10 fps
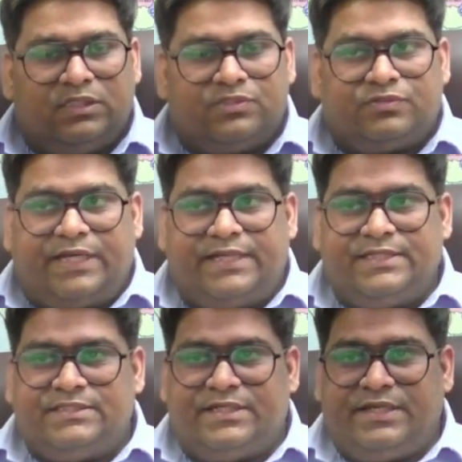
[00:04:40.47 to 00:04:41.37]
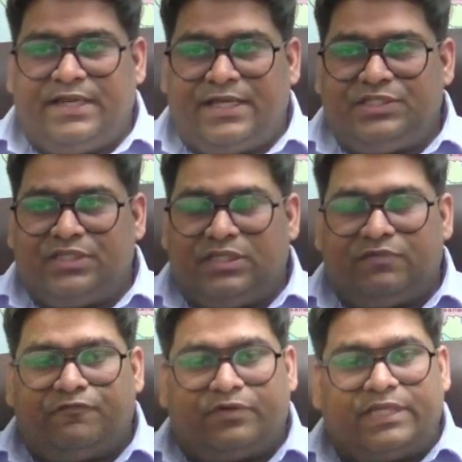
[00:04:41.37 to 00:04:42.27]
So that is the
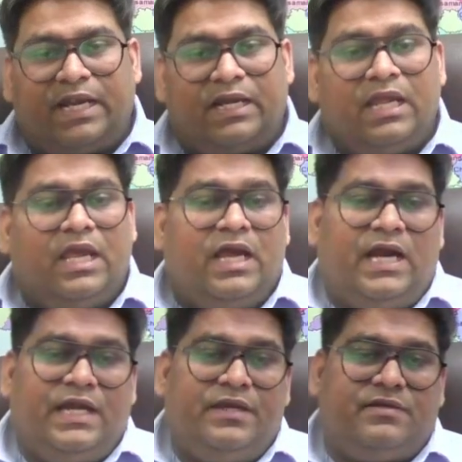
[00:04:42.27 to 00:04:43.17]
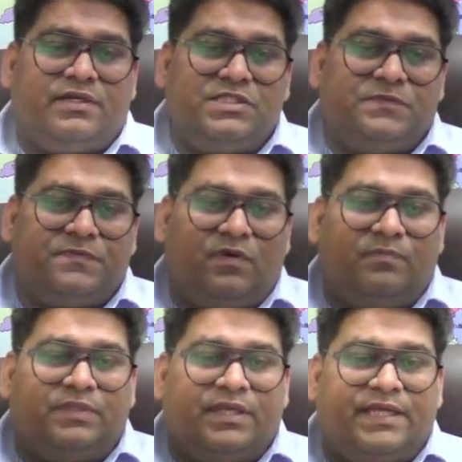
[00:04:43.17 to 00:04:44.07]
direction for that, and it runs
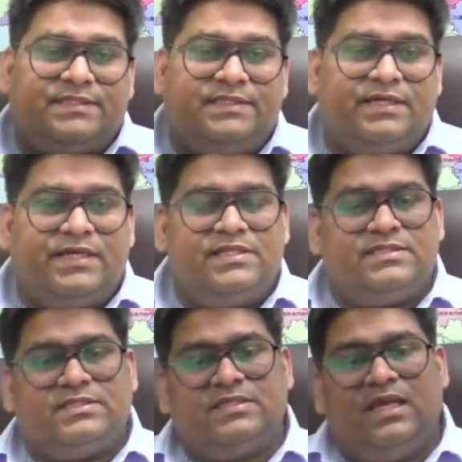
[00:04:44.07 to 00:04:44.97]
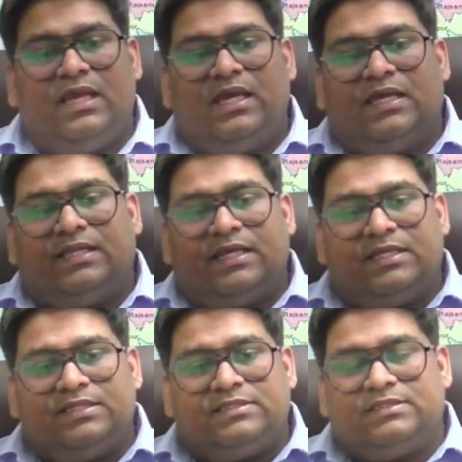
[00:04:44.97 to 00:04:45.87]
from the Raisina hills, that
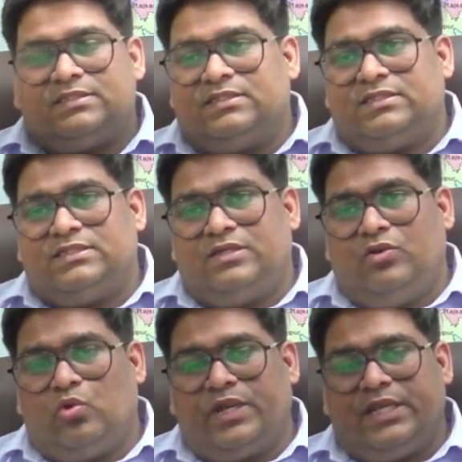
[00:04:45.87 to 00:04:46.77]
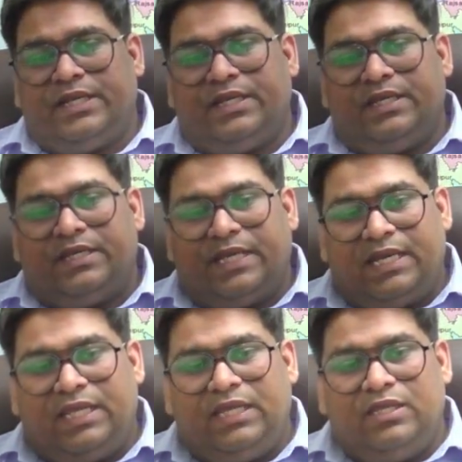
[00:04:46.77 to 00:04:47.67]
is located in
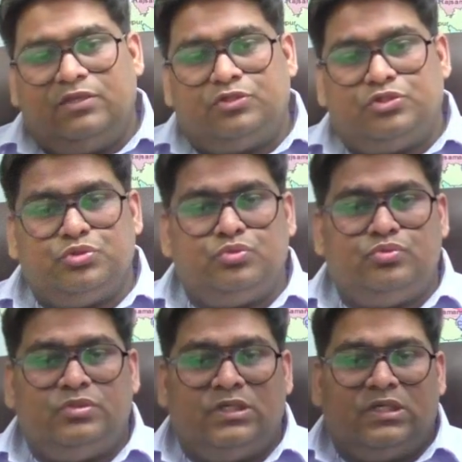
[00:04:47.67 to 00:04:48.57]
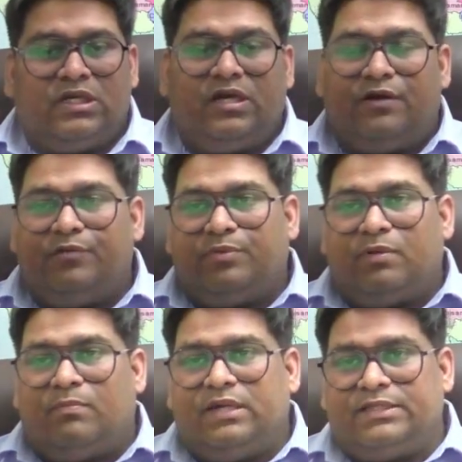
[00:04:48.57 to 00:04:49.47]
Delhi, to Khed
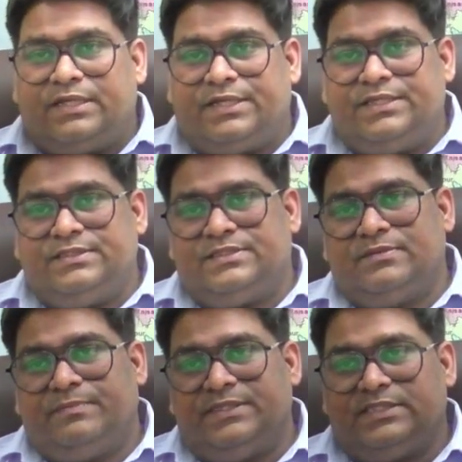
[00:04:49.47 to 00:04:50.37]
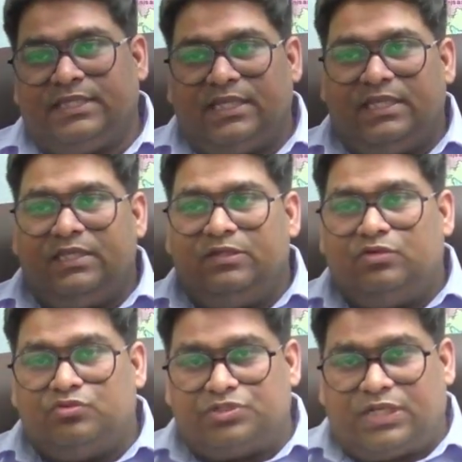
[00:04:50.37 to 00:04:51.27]
Brahma, that is basically in
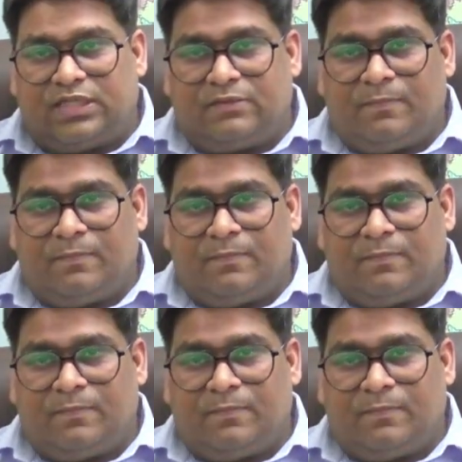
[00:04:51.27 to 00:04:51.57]
Gujarat.